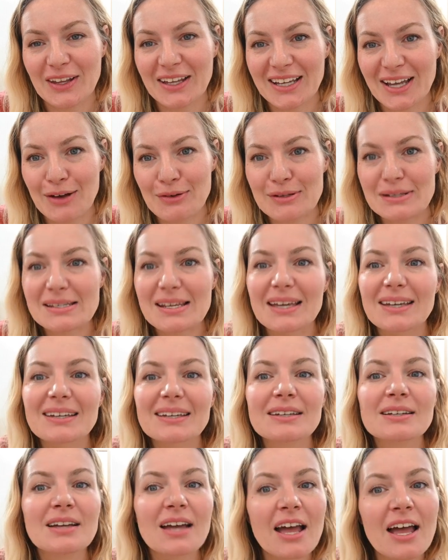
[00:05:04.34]
like I was like,
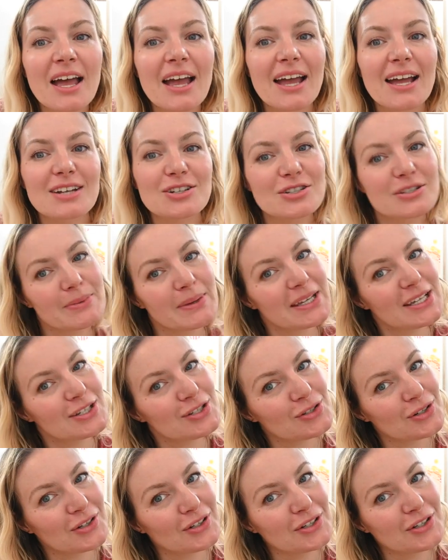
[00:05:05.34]
hey, just making
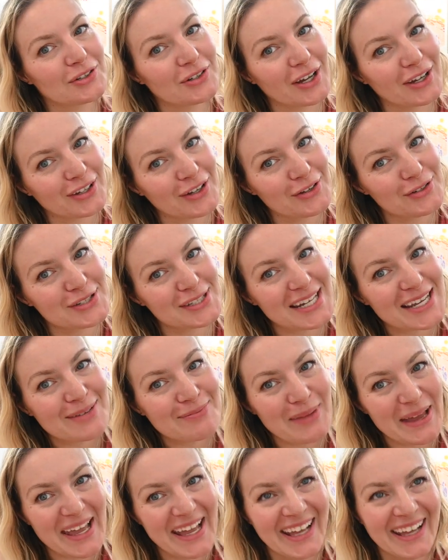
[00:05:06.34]
sure you're not ghosting
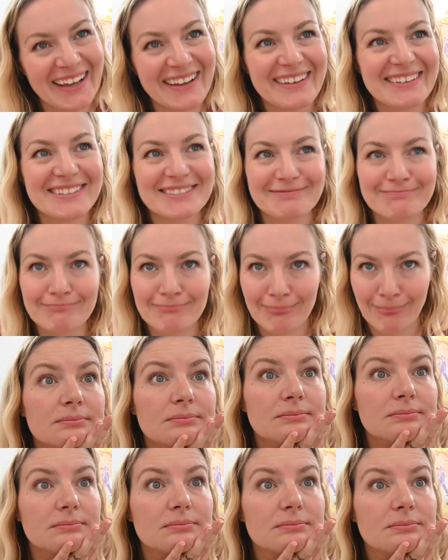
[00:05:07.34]
me.
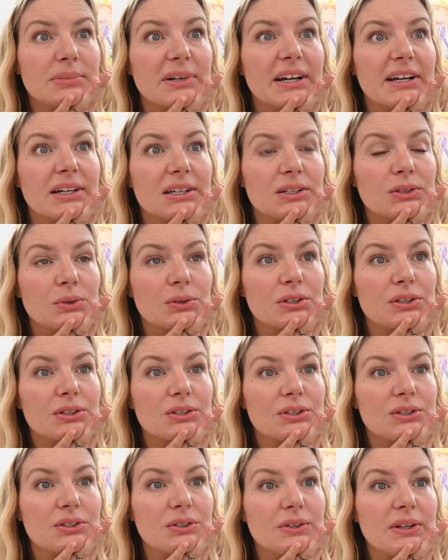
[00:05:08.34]
But in order
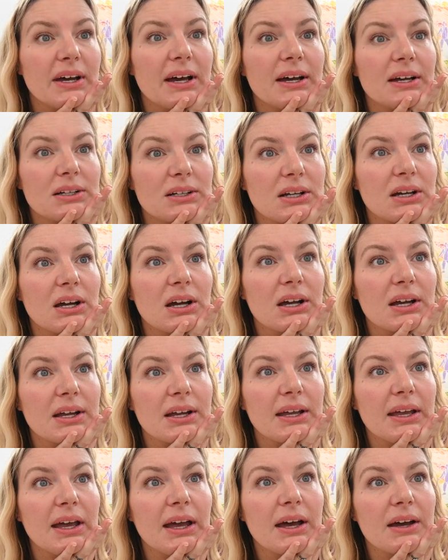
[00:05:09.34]
to do that, I
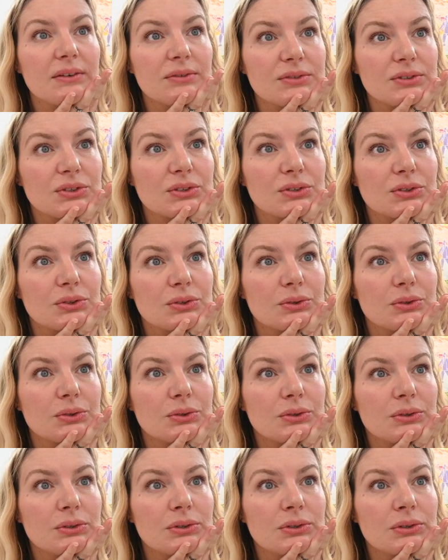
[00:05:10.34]
have to
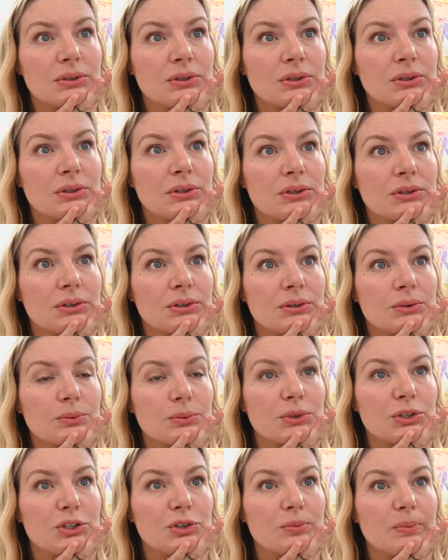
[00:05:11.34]

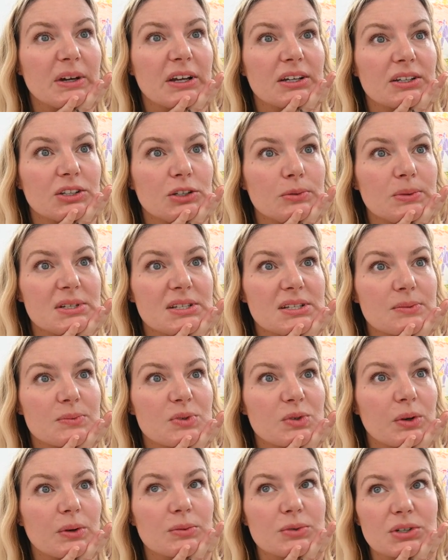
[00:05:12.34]
renew my Adobe
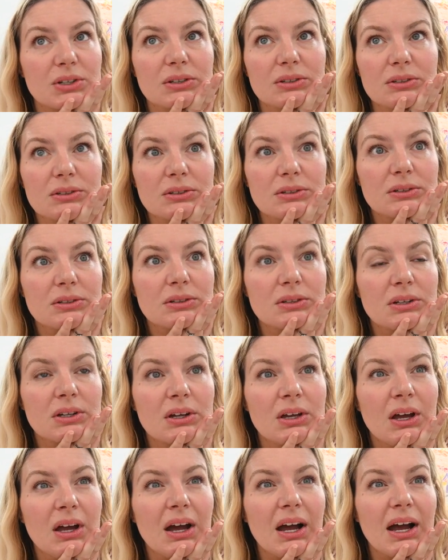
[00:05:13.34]
subscription.
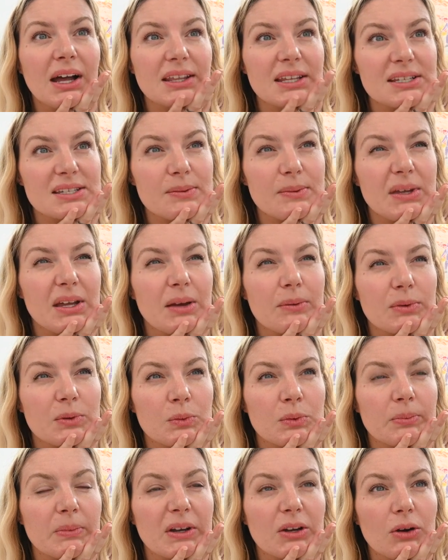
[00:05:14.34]
I think something happened
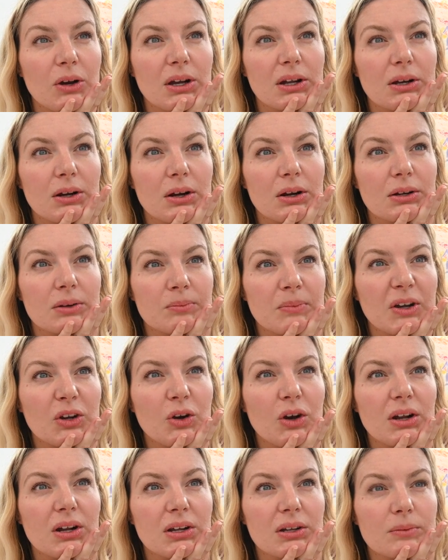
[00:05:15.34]
with my credit card.
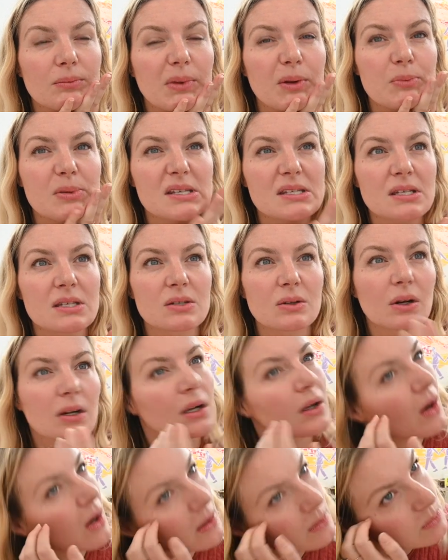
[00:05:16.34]
My business credit
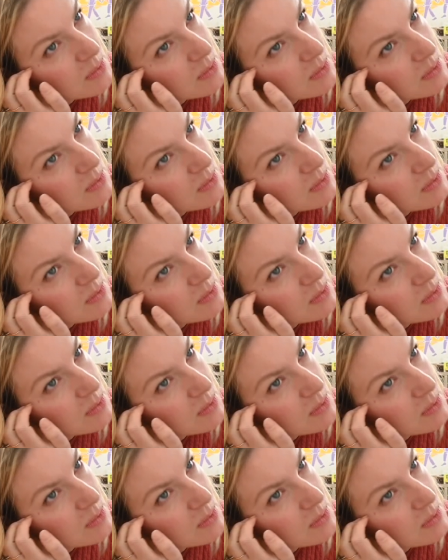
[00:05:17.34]
card